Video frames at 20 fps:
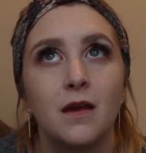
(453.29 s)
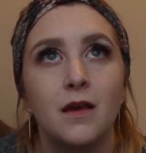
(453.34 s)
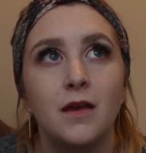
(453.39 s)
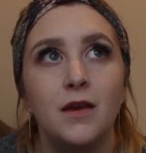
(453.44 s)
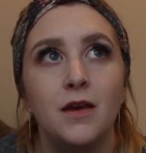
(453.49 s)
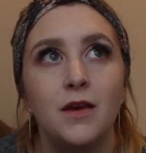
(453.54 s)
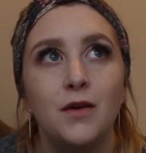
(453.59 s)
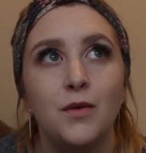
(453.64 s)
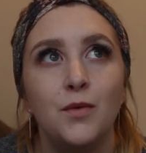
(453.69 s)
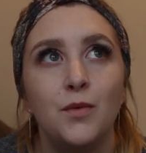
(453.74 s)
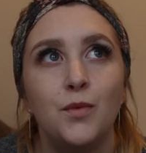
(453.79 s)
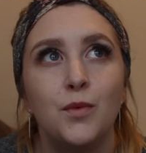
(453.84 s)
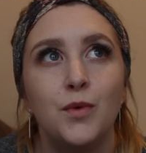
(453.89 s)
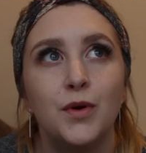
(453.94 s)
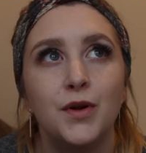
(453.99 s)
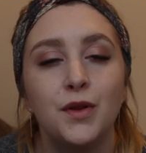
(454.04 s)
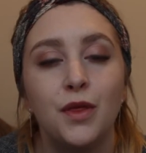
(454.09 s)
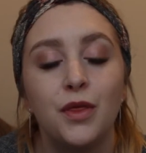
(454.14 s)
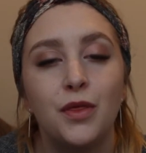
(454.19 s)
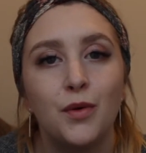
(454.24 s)
you
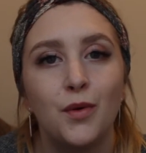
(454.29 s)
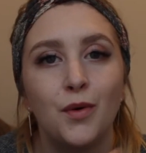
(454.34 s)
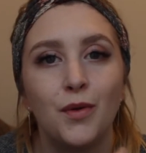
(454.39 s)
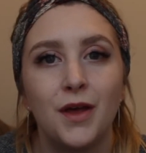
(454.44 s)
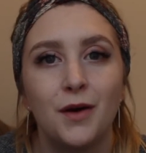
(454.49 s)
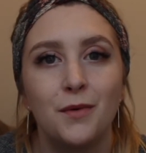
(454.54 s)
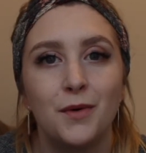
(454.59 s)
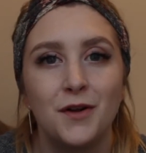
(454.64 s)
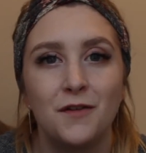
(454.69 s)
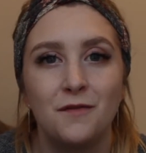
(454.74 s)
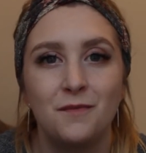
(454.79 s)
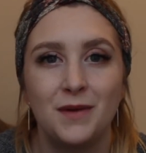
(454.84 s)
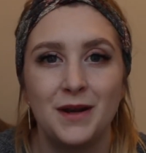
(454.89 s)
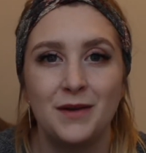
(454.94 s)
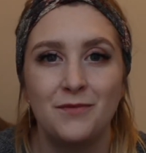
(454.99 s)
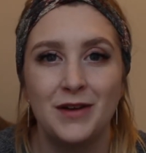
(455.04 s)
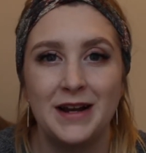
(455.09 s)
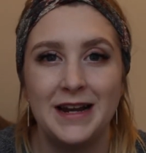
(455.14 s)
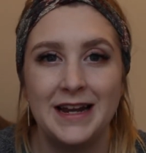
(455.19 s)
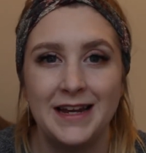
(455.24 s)
would have thought there would have
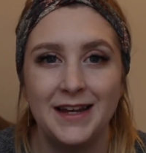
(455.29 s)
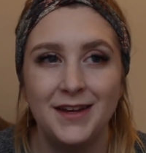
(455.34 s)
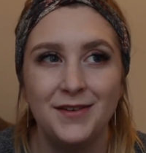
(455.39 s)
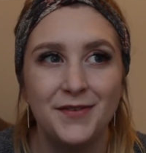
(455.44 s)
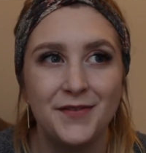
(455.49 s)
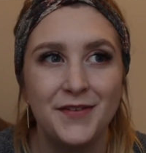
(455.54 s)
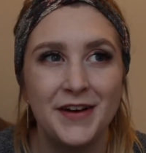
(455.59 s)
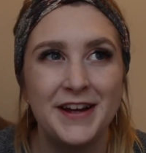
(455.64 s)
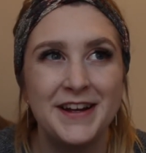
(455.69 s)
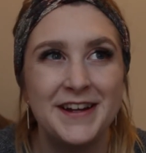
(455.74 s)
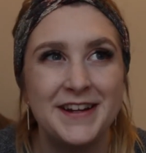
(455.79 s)
been relief,